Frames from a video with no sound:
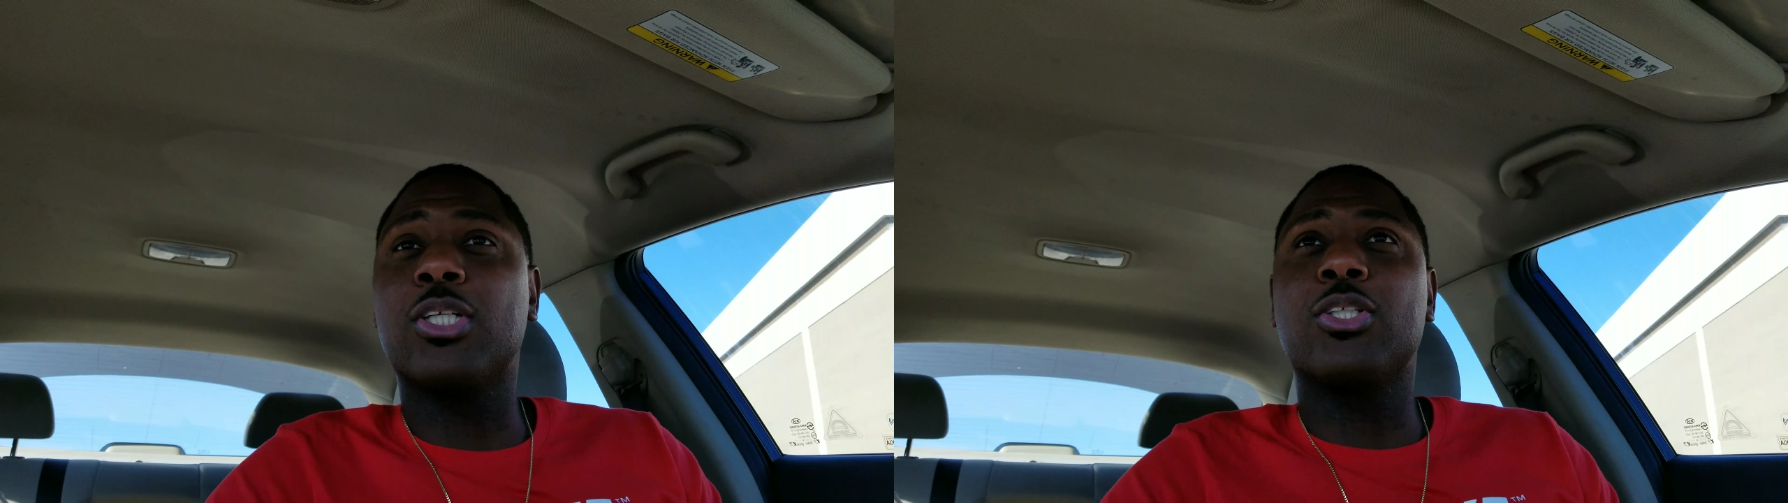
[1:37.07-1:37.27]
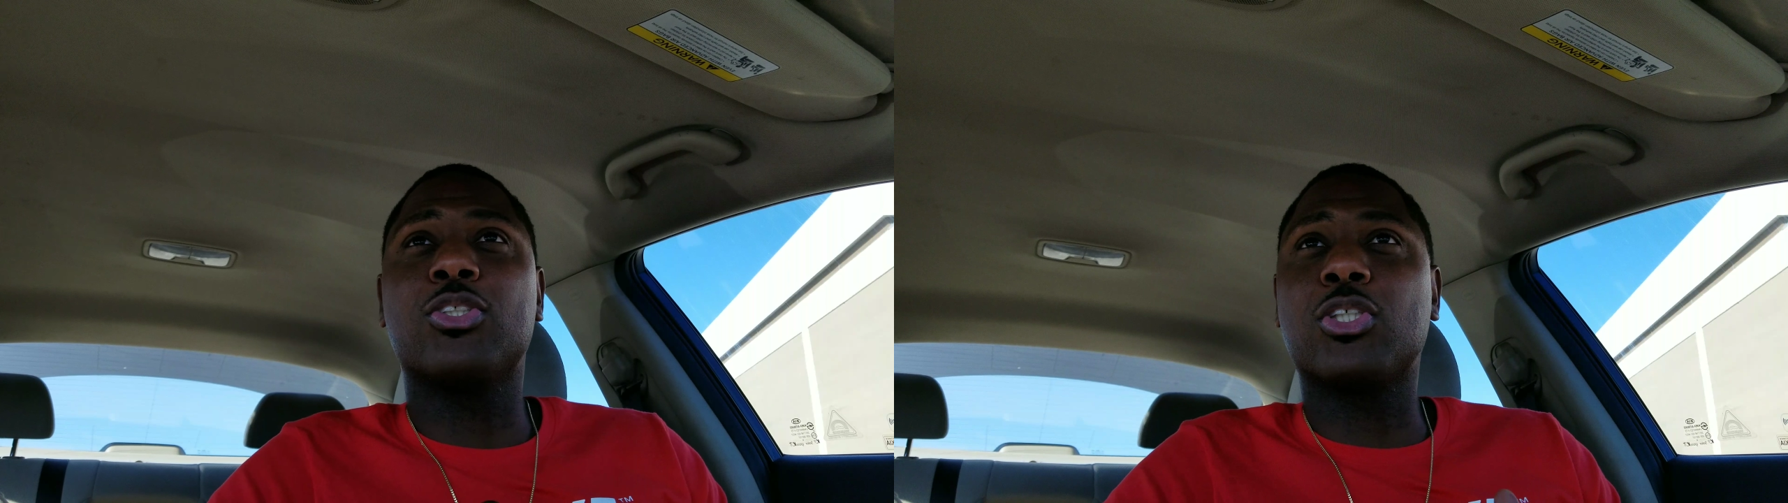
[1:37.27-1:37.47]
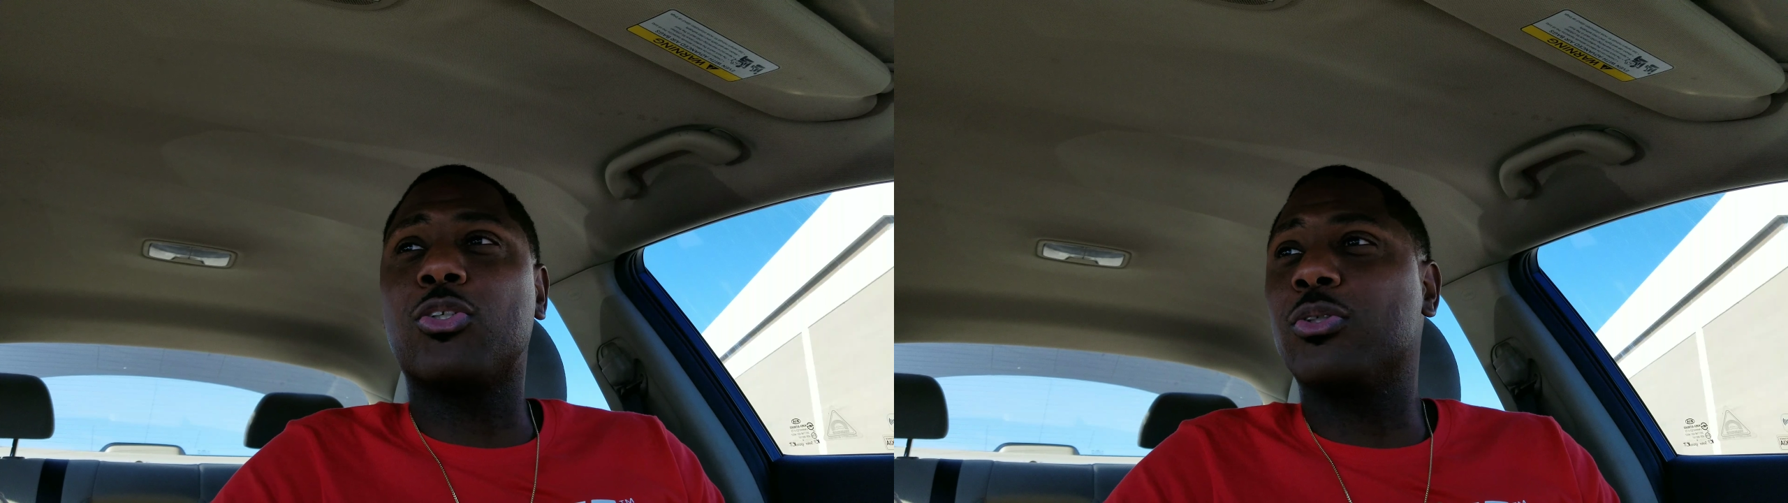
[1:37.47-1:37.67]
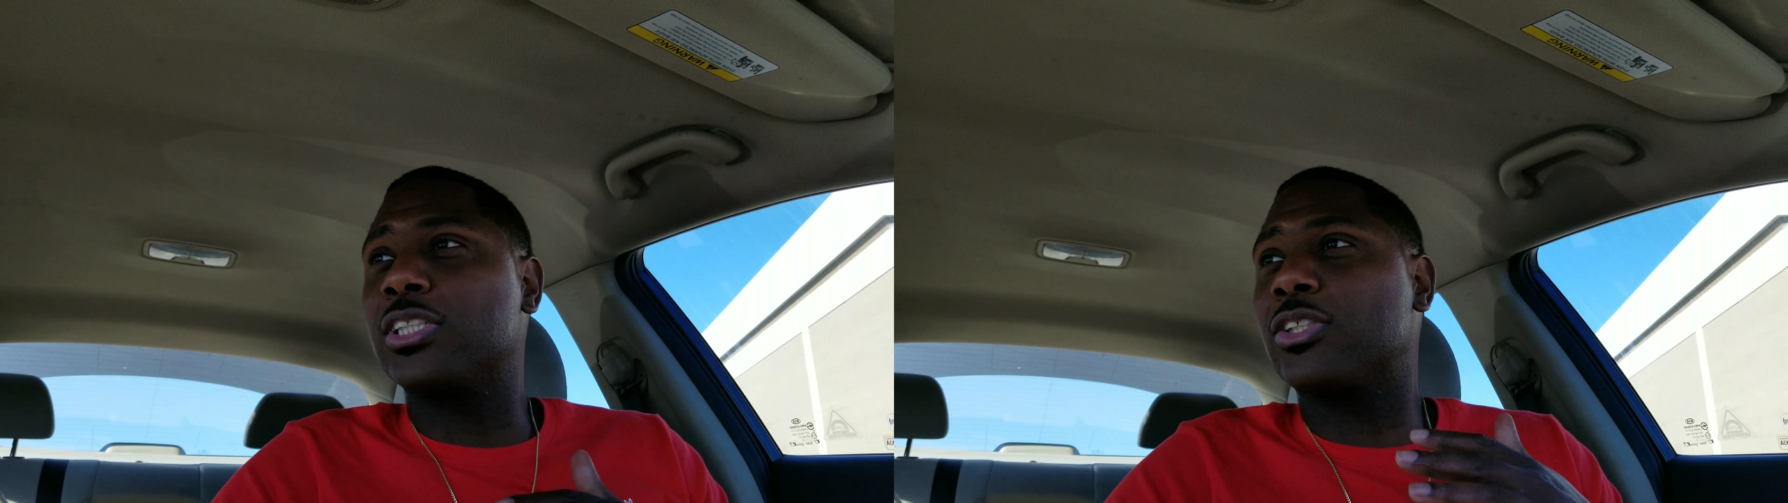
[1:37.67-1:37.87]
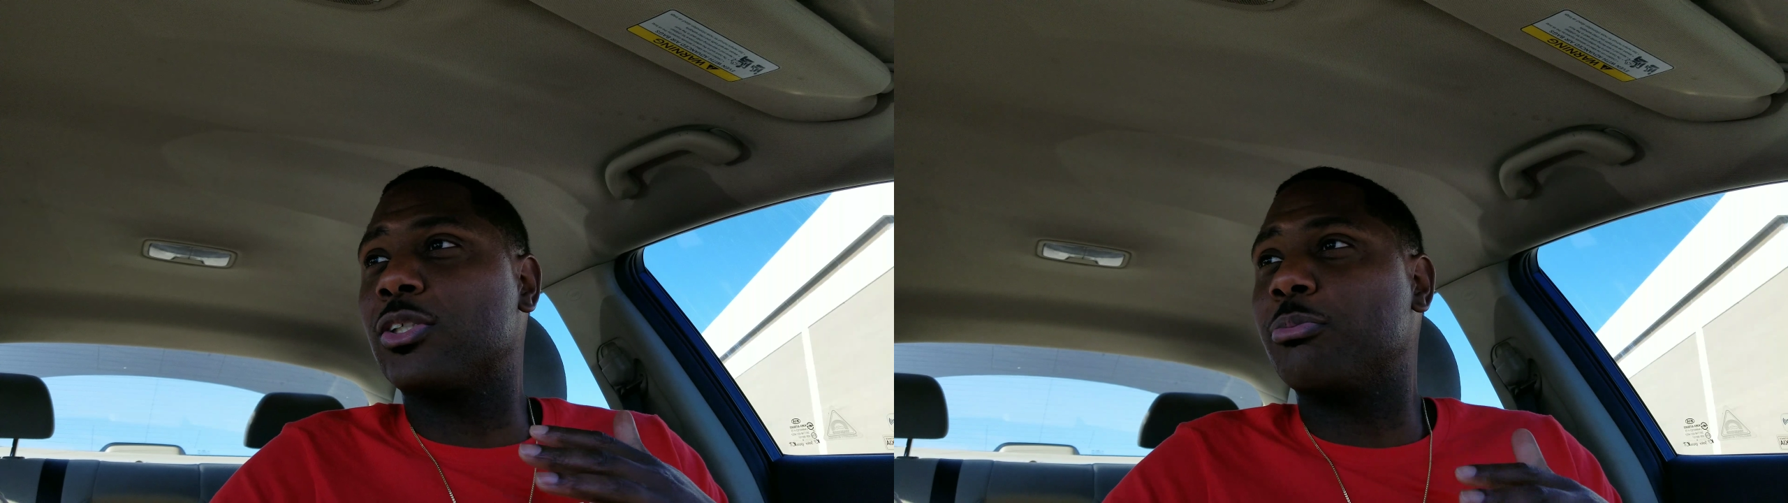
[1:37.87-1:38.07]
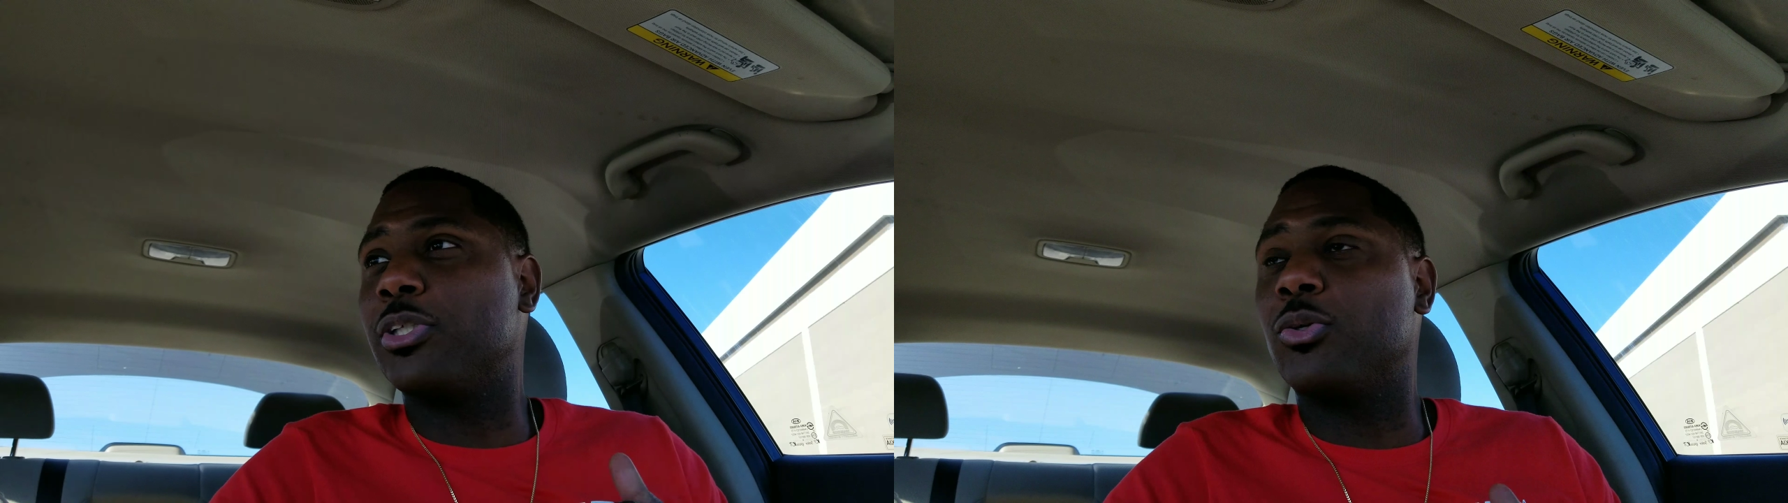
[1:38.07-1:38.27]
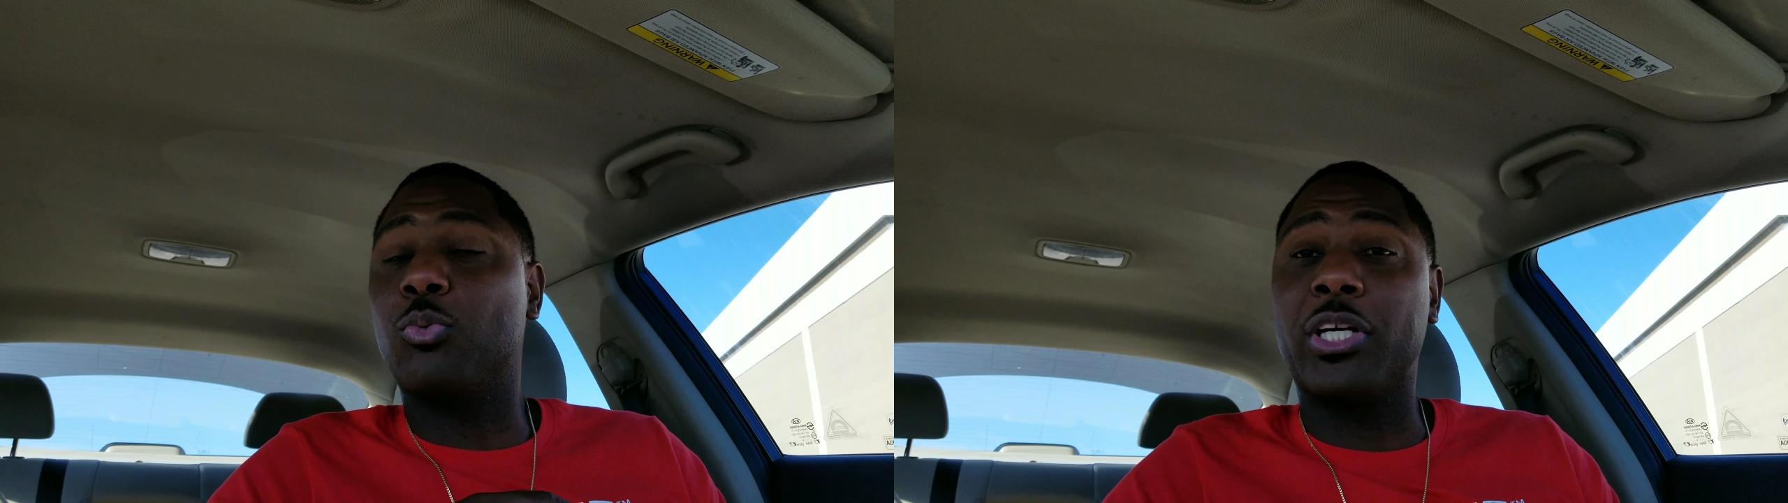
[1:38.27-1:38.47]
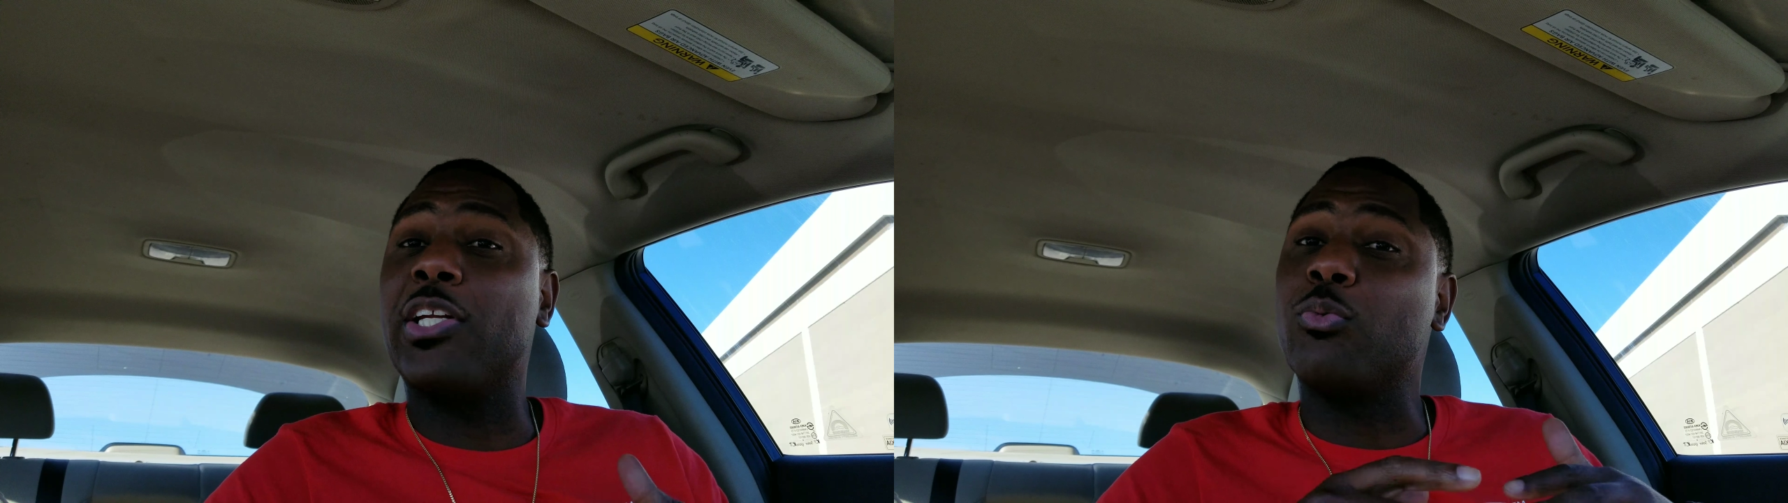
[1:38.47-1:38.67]
So it's going to be a
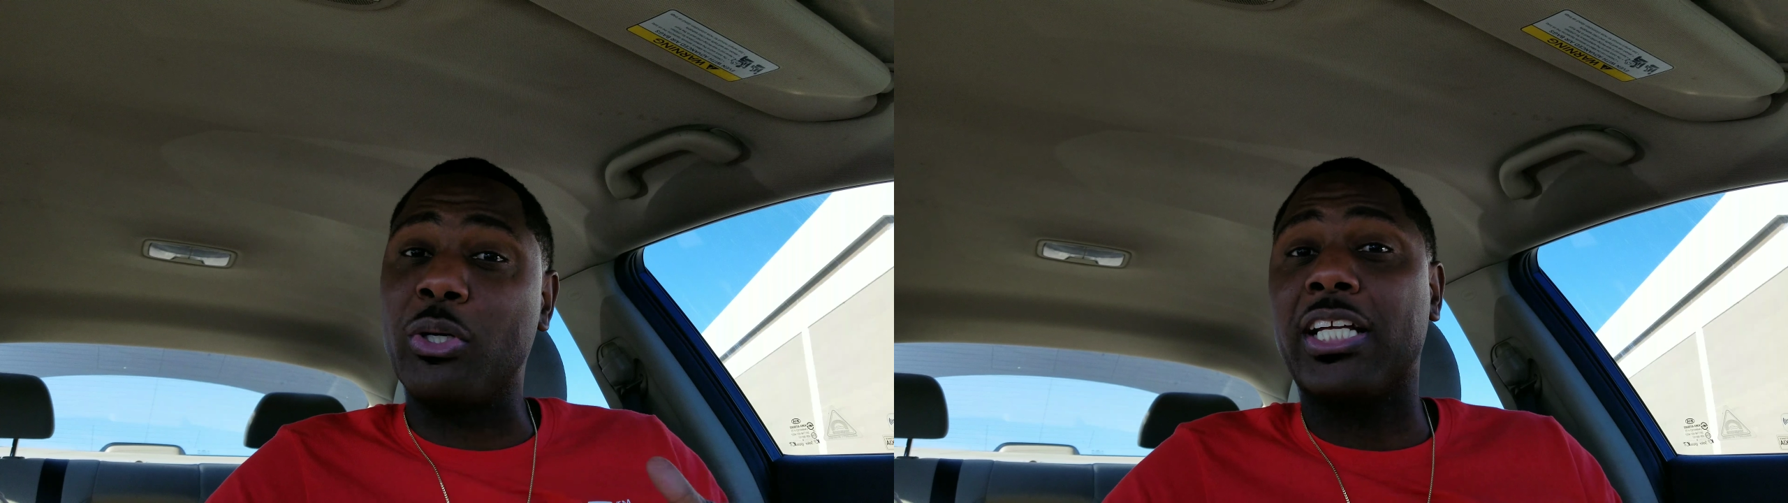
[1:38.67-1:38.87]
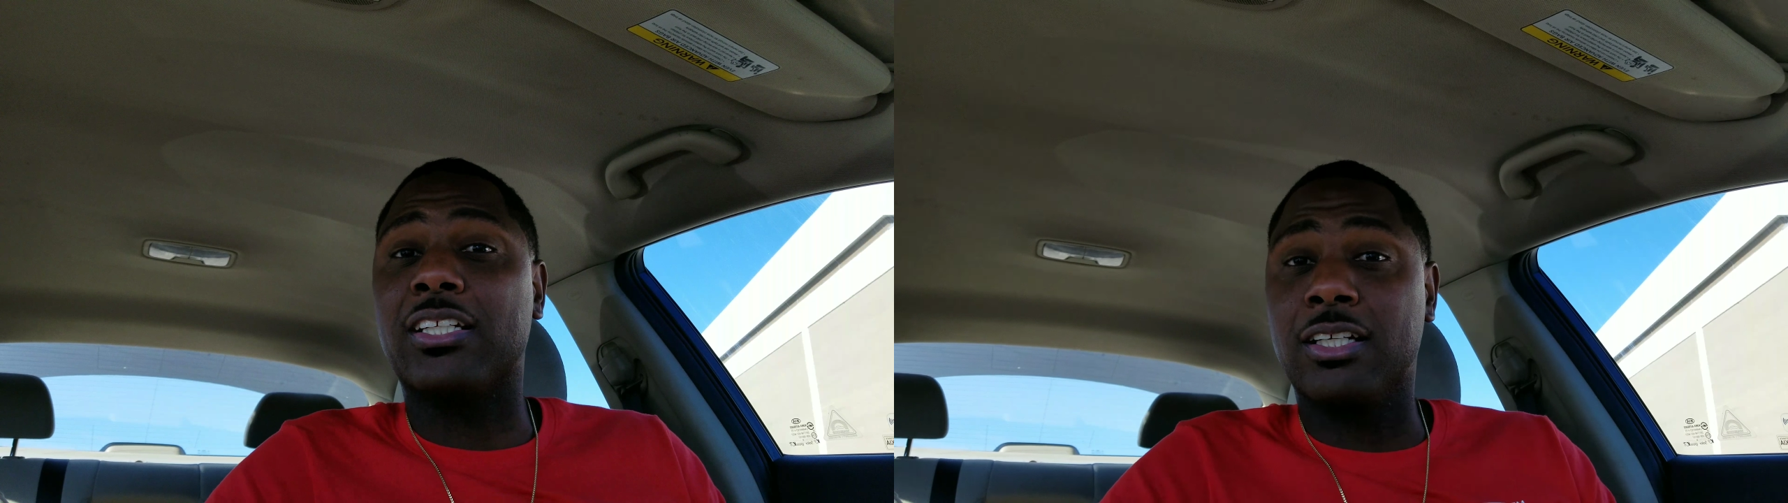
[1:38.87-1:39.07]
win win.